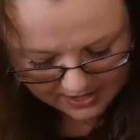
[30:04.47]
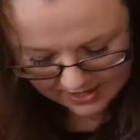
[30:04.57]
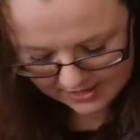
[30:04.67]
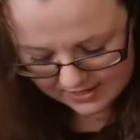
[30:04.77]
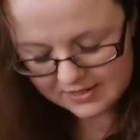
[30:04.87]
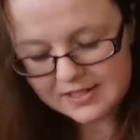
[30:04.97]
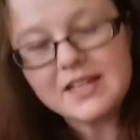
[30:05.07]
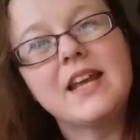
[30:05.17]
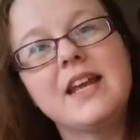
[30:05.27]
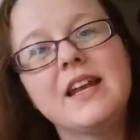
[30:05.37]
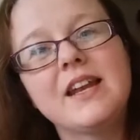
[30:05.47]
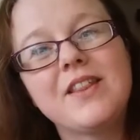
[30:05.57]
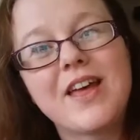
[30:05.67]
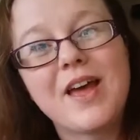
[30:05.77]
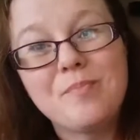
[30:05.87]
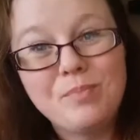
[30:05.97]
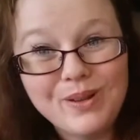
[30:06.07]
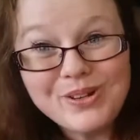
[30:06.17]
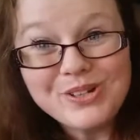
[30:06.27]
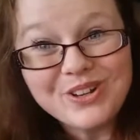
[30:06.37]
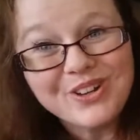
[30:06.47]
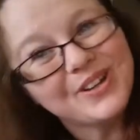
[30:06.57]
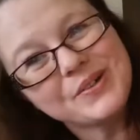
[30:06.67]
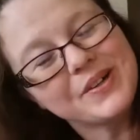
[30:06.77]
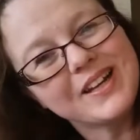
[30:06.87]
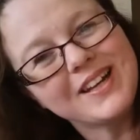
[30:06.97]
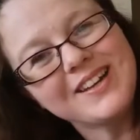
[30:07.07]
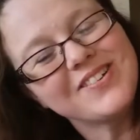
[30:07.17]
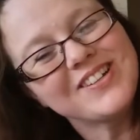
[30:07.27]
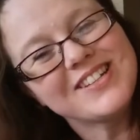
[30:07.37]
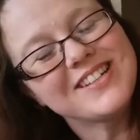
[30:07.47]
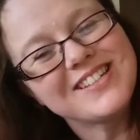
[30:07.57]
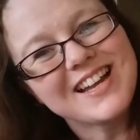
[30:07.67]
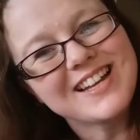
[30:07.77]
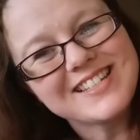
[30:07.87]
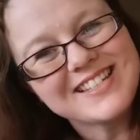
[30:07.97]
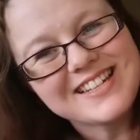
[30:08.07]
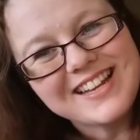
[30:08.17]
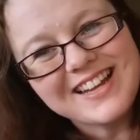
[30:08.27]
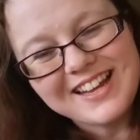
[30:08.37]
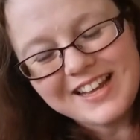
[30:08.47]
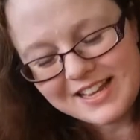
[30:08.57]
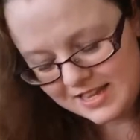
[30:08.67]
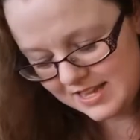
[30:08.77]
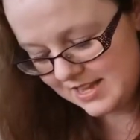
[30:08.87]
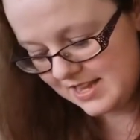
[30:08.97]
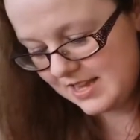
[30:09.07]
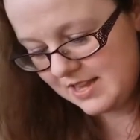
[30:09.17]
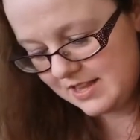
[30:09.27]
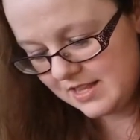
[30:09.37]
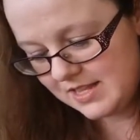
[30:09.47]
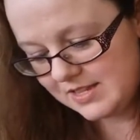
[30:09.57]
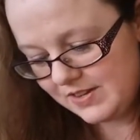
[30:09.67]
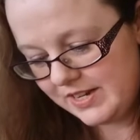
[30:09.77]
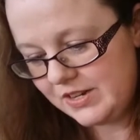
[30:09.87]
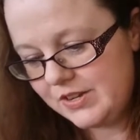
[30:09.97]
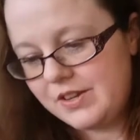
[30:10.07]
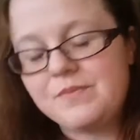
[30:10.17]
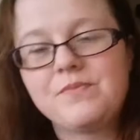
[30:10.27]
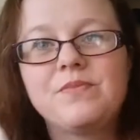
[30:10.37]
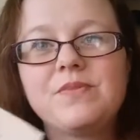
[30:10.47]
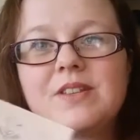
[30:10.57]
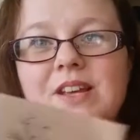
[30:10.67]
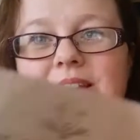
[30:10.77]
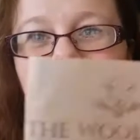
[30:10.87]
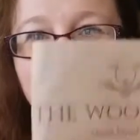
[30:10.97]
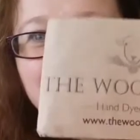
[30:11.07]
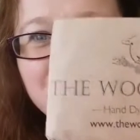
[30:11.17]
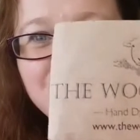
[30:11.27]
and in their blush colourway, which is nice and let's have a little look. So